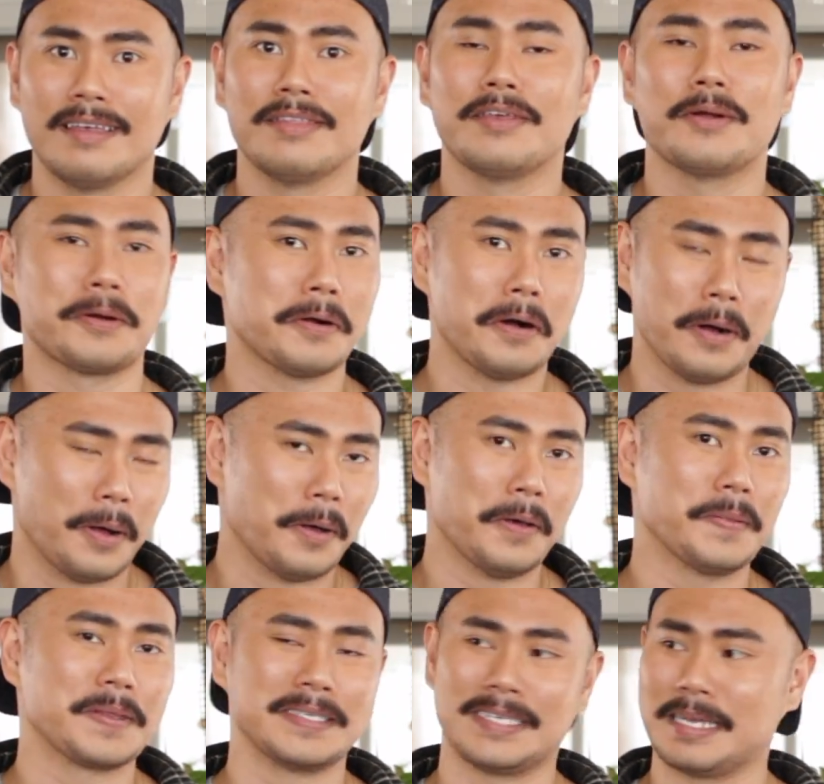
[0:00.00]
They are
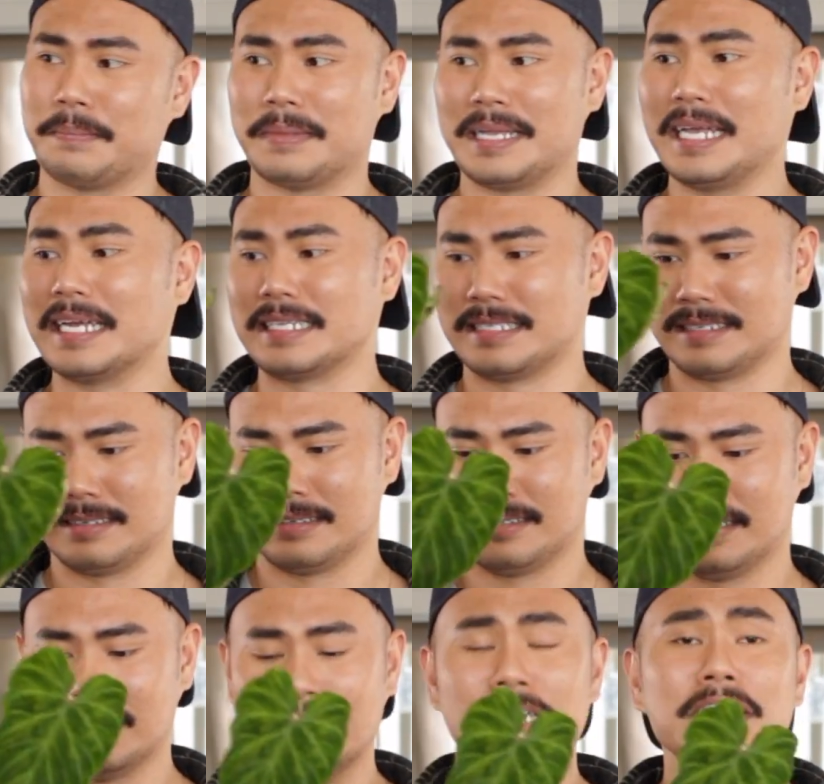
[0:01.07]
all the same plant.
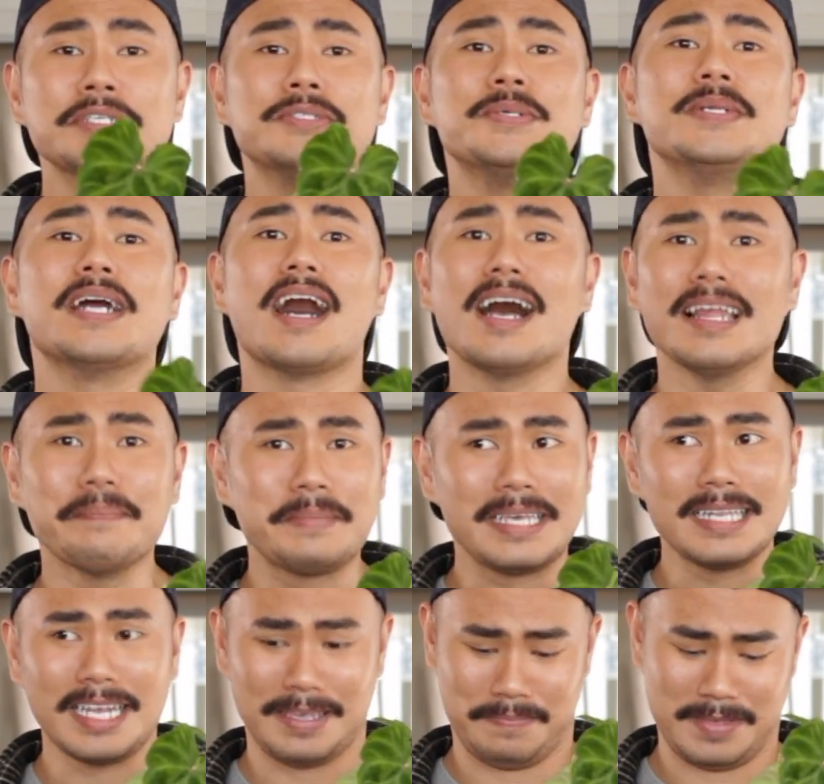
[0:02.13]
Do not
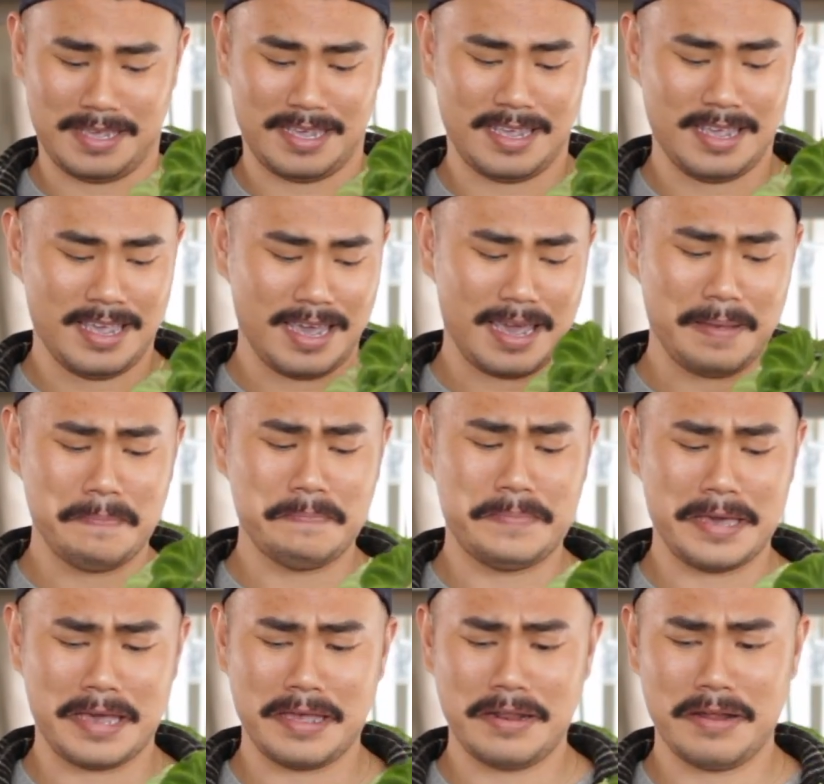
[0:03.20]
be like me and
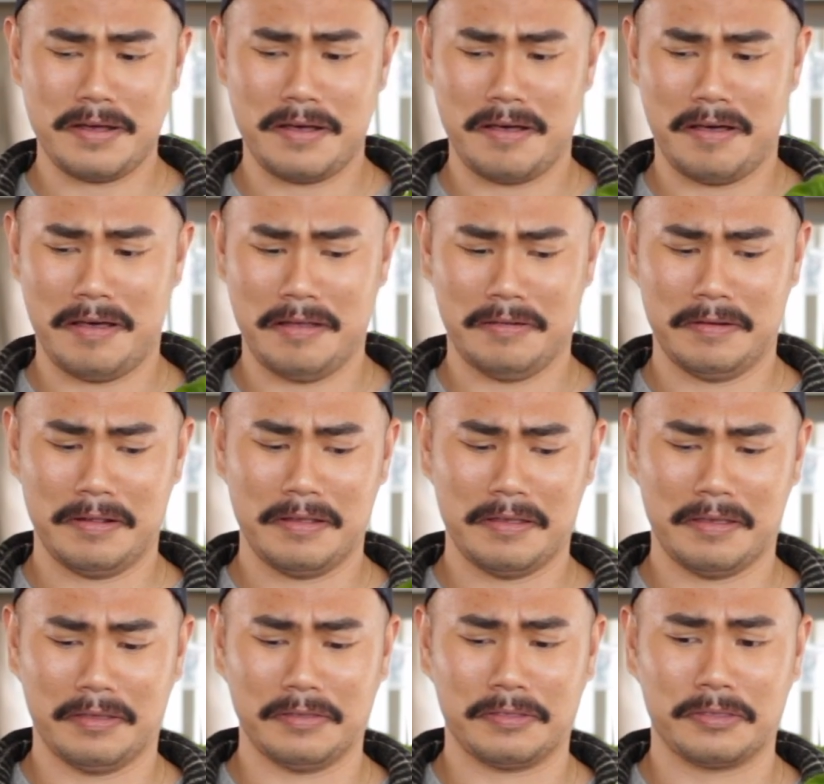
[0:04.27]
bid on
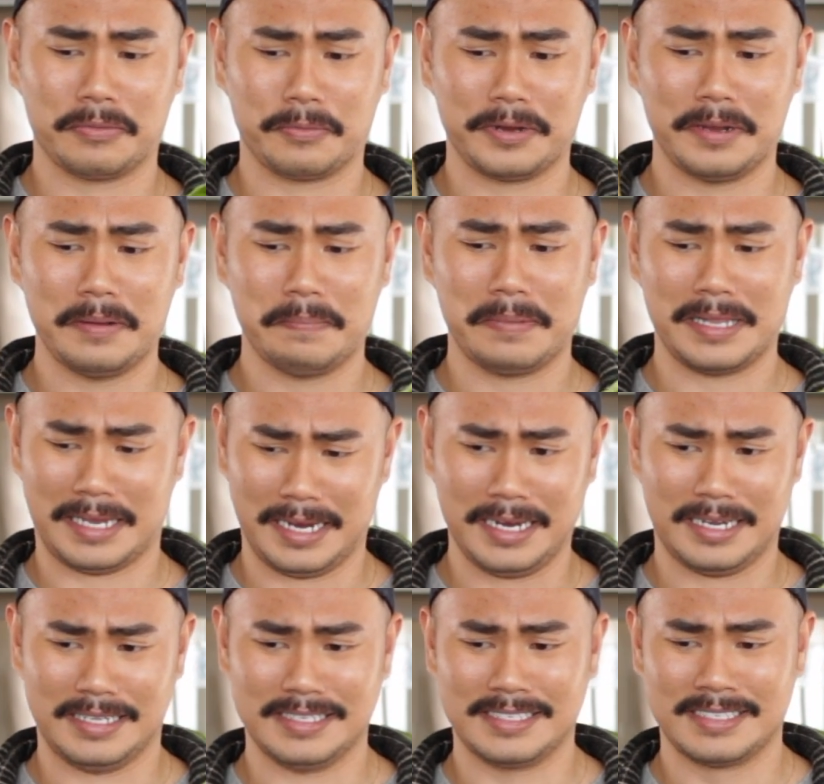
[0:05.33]
3
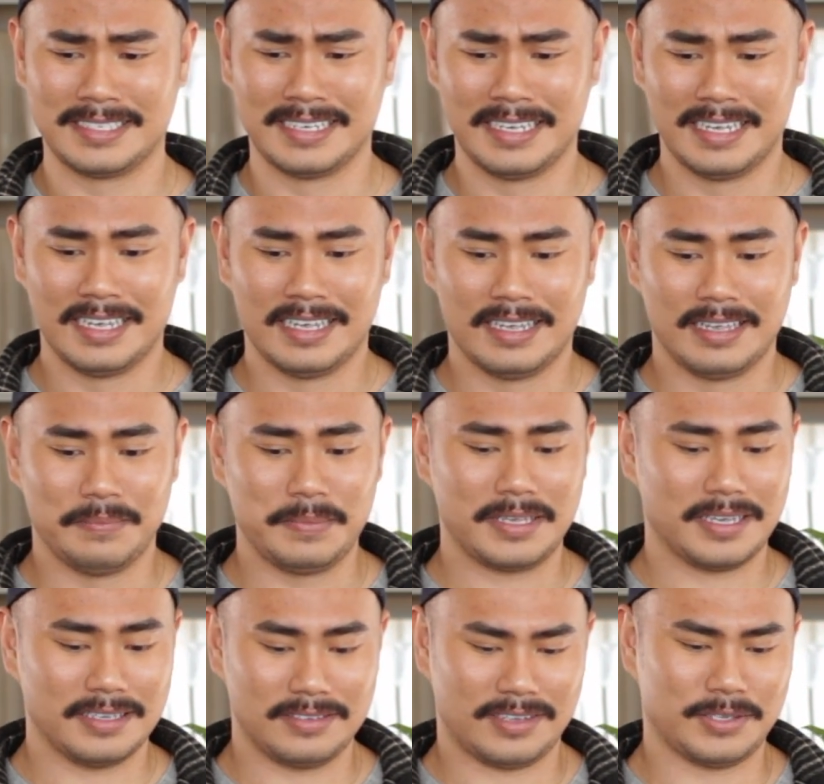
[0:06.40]
plants,
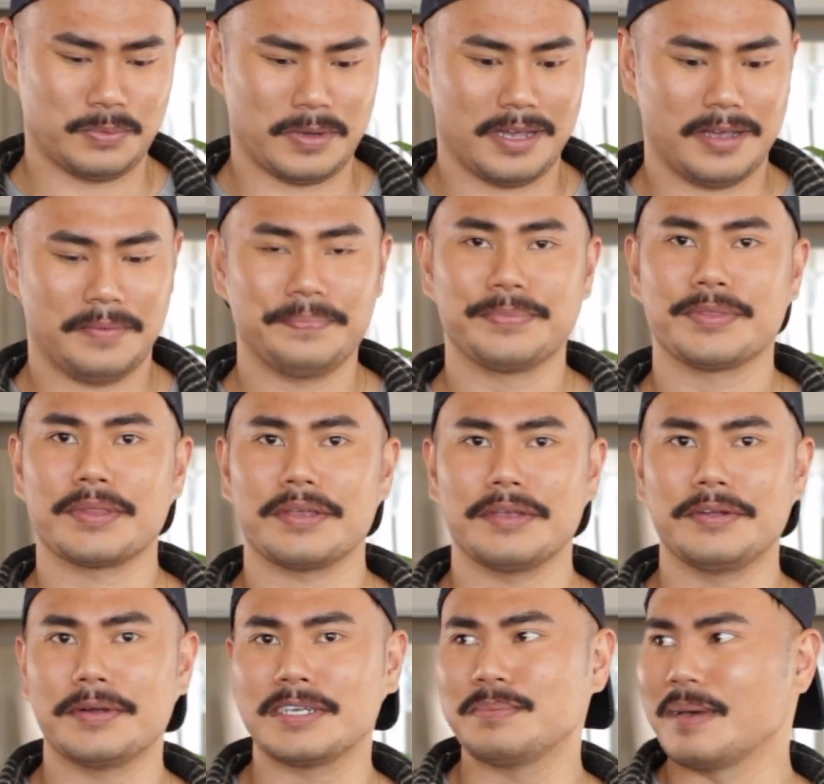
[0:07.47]
because guess what?
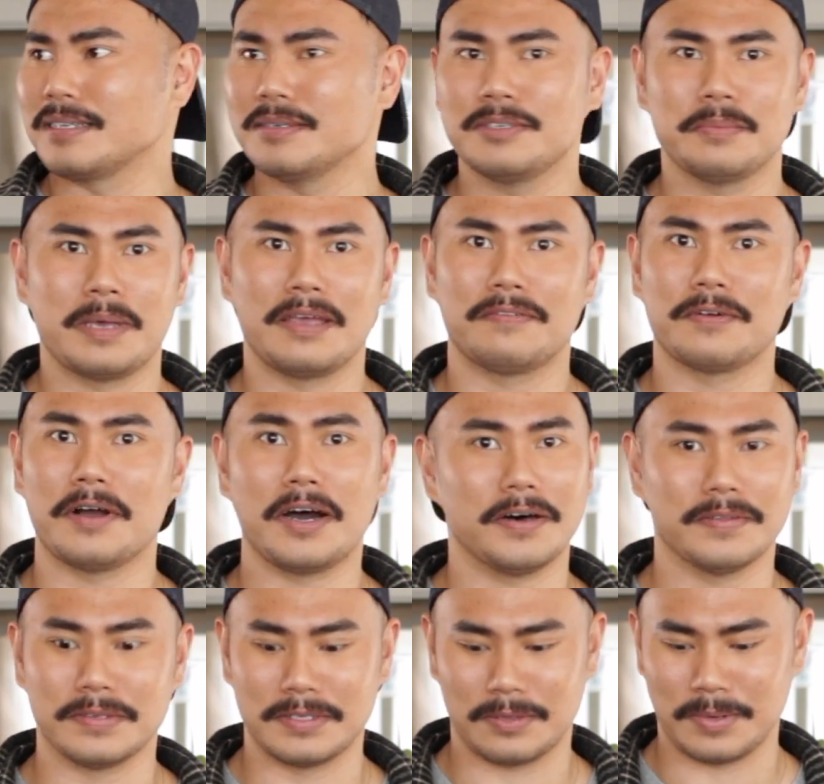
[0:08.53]
You're expected to pay for
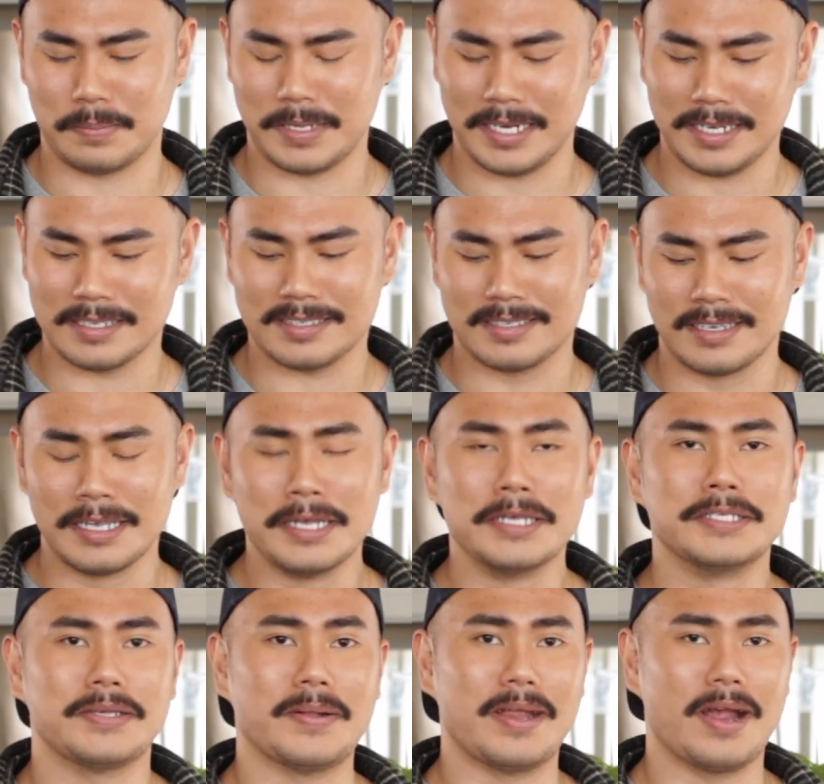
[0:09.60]
all of the 3 plants.
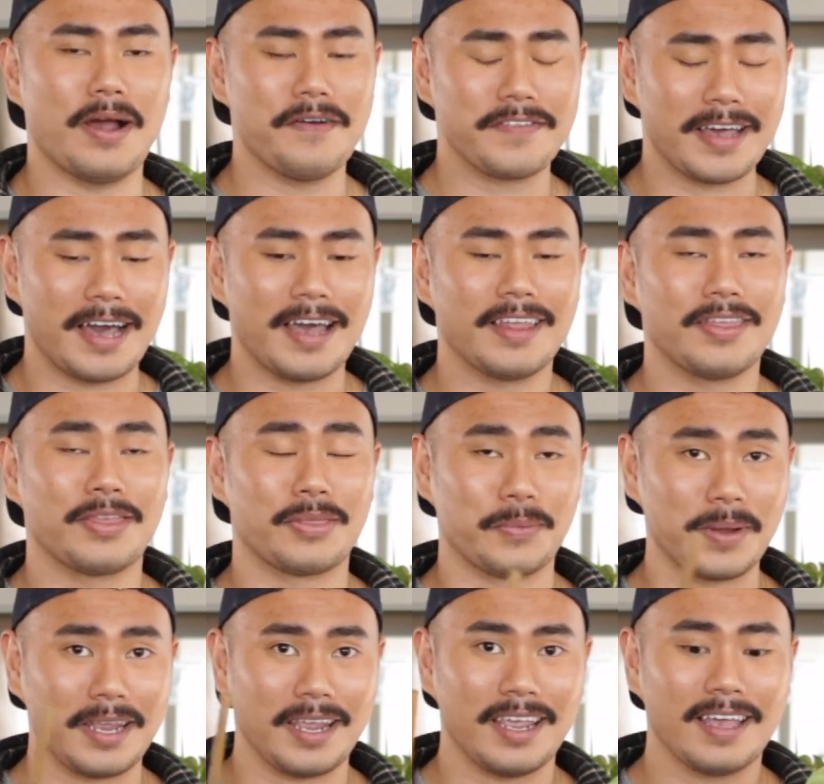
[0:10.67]
So now I've got
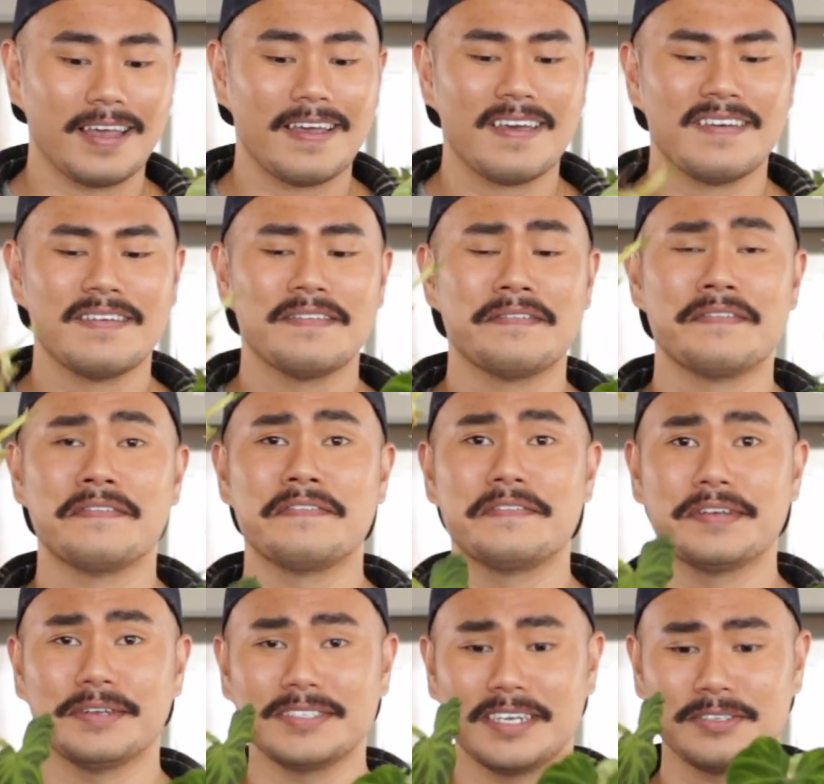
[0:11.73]
3
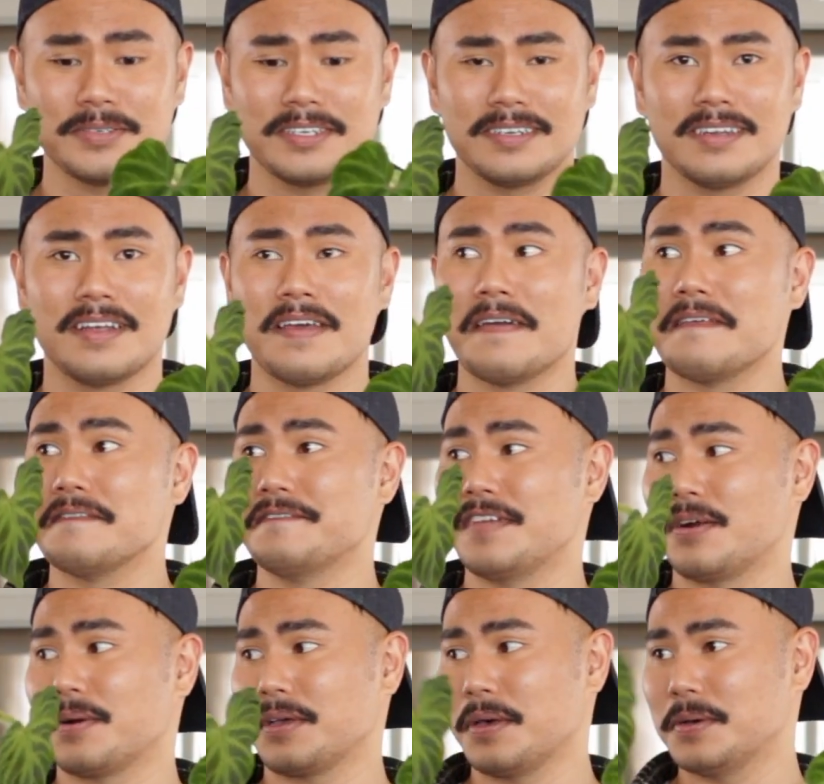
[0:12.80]
Philodendron
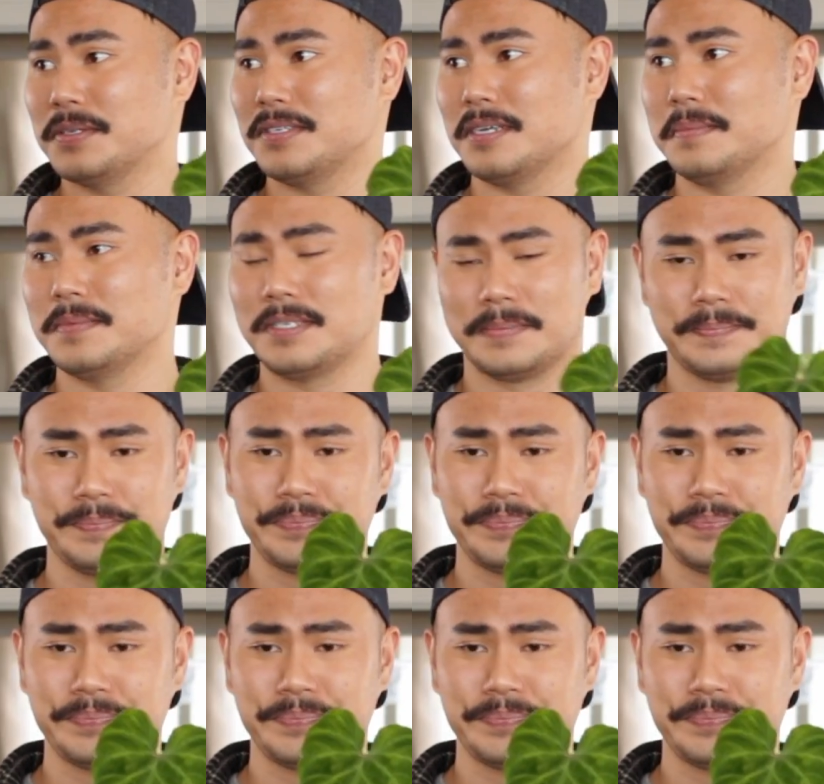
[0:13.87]
verrucosums.